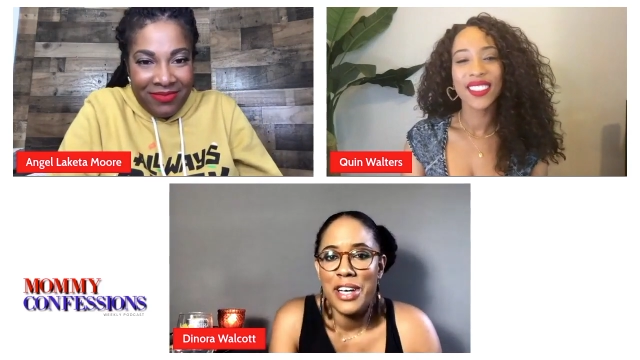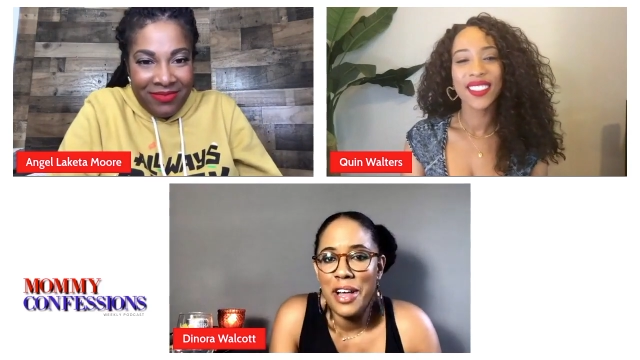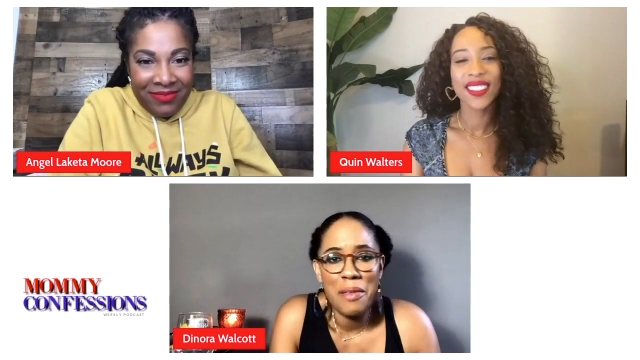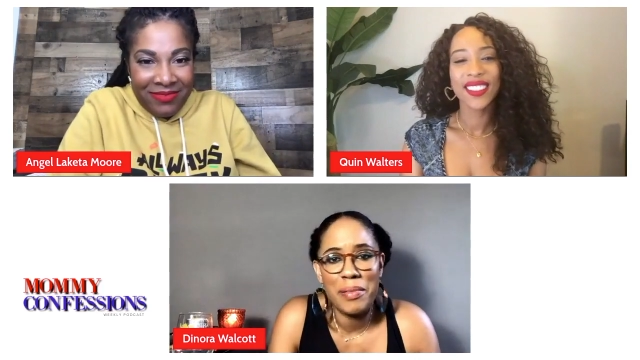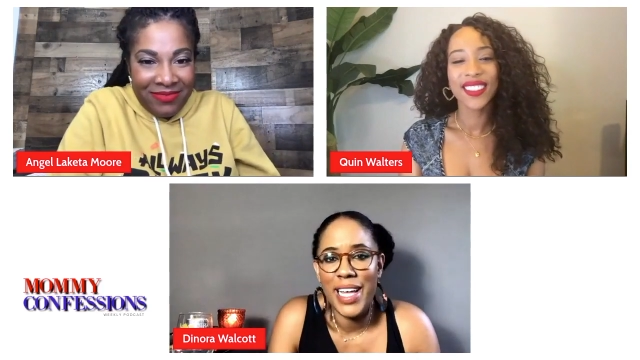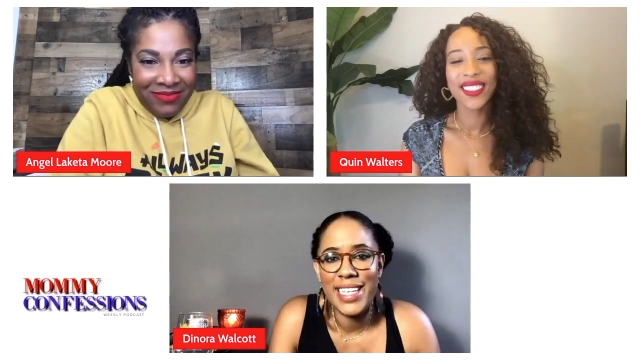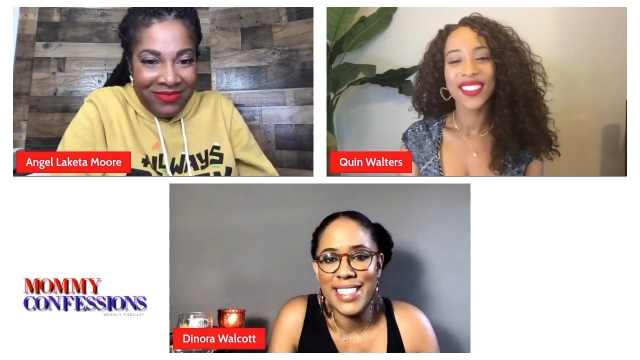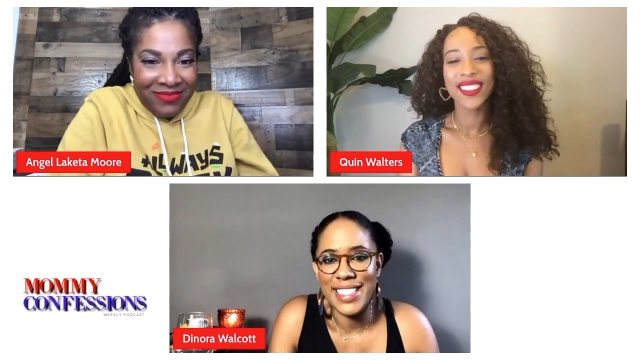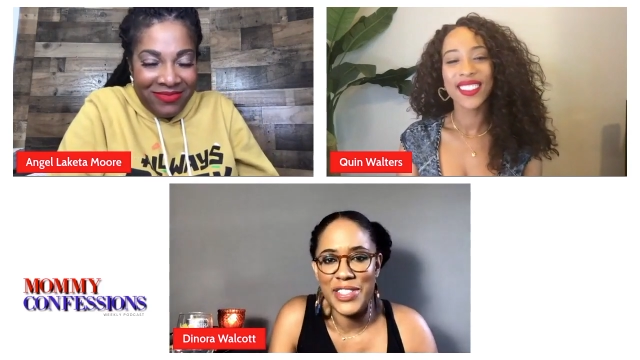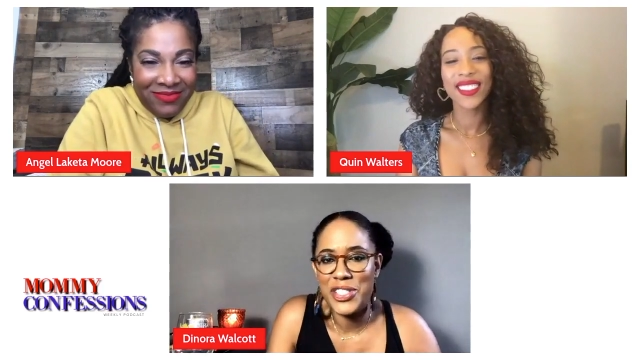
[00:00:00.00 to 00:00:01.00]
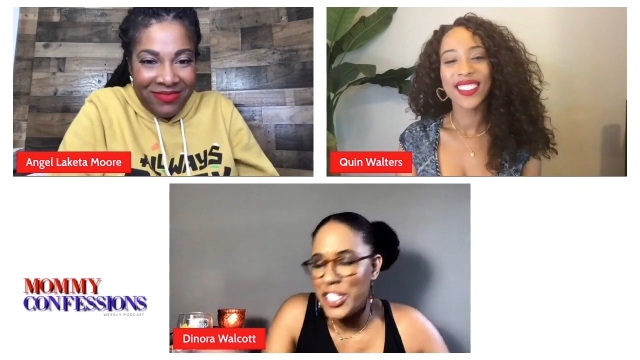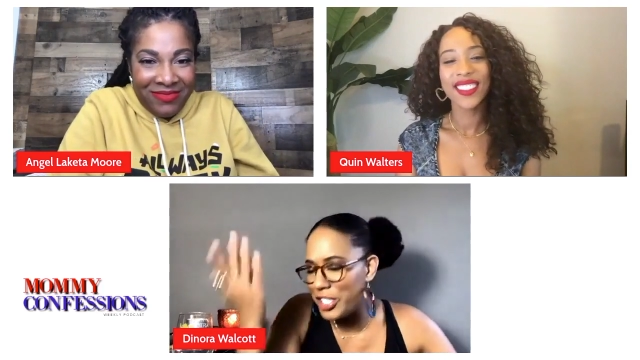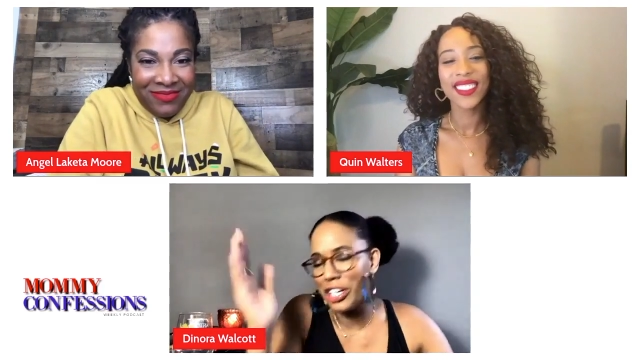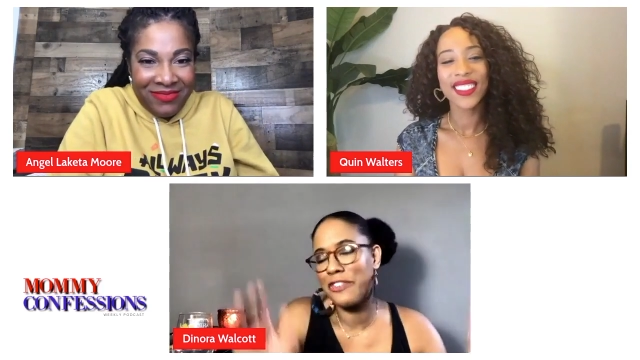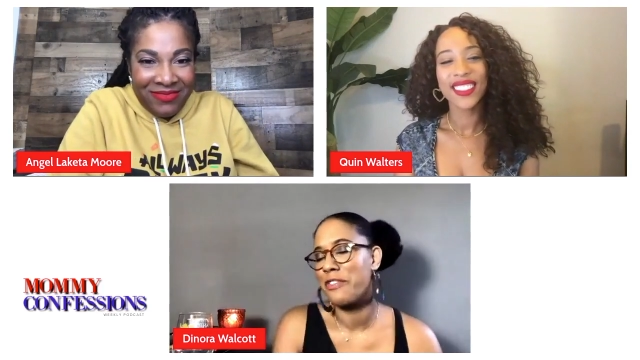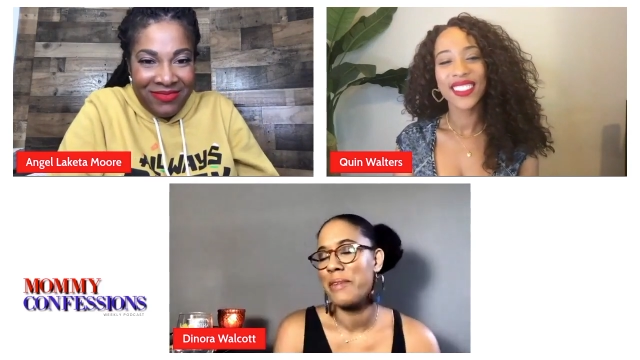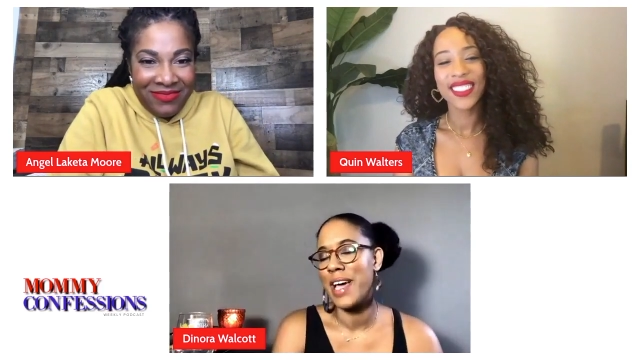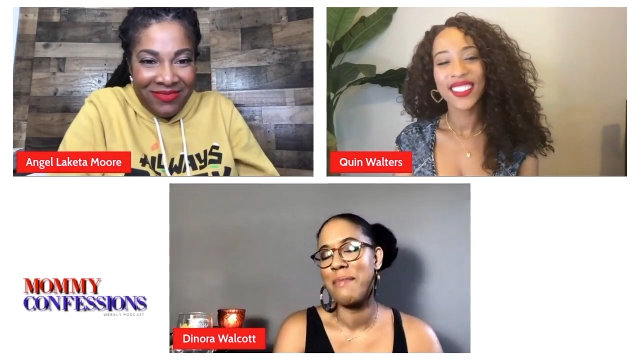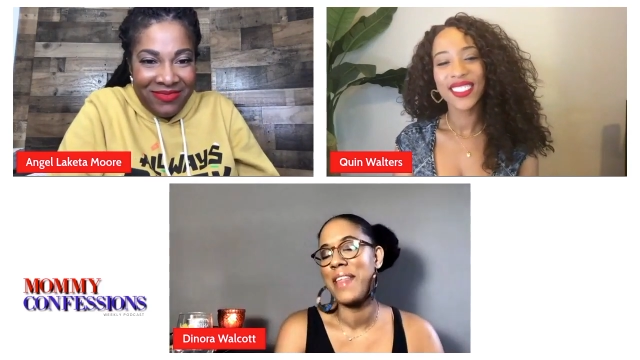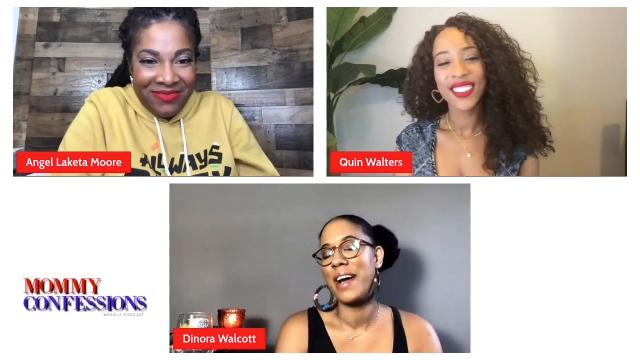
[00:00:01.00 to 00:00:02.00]
Speaker 1: and all the places. Just look for
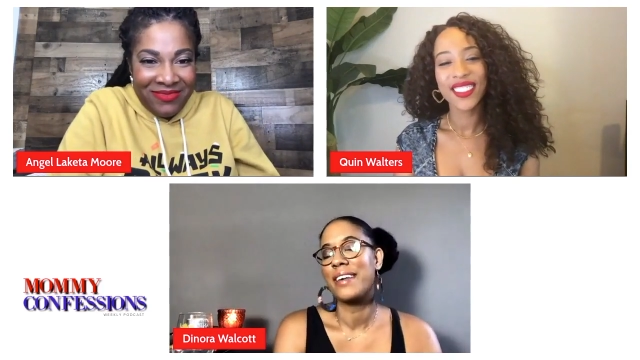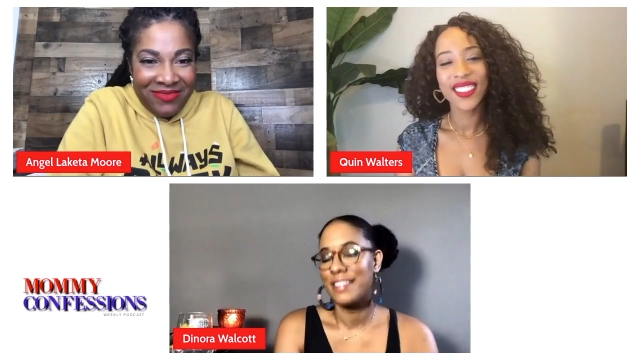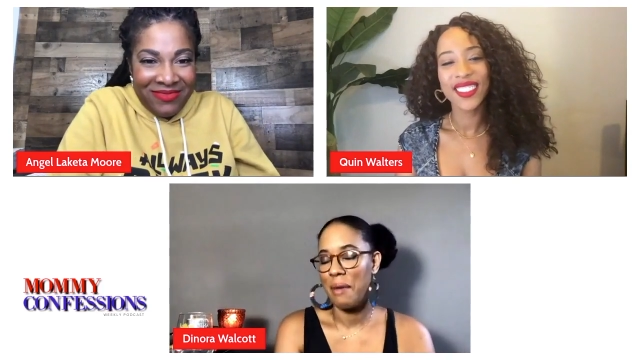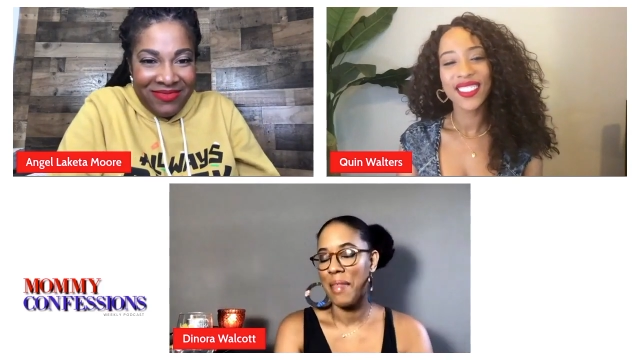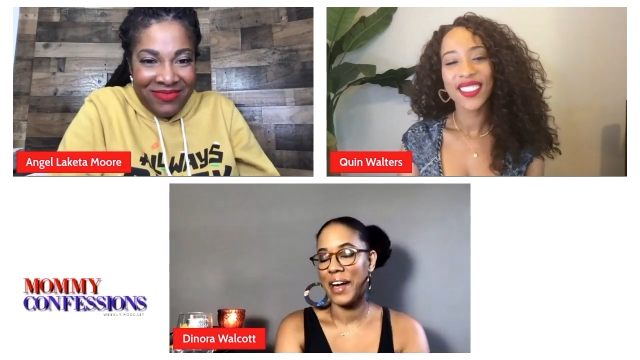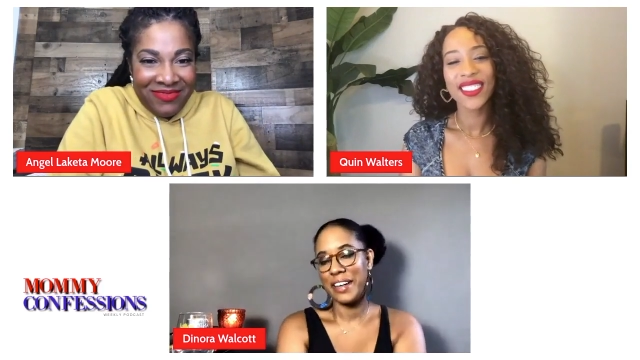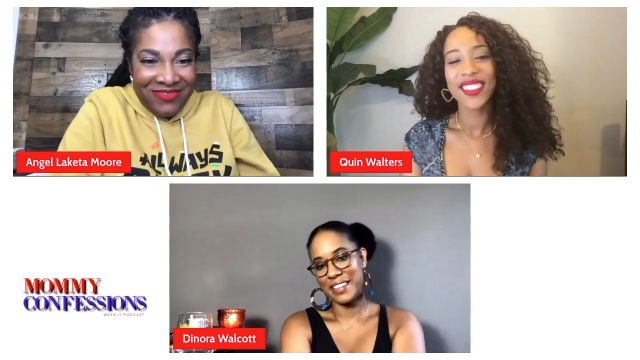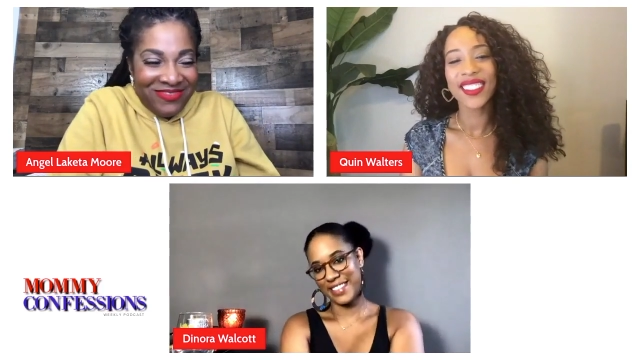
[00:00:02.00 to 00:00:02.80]
me. I'm there. I'm there.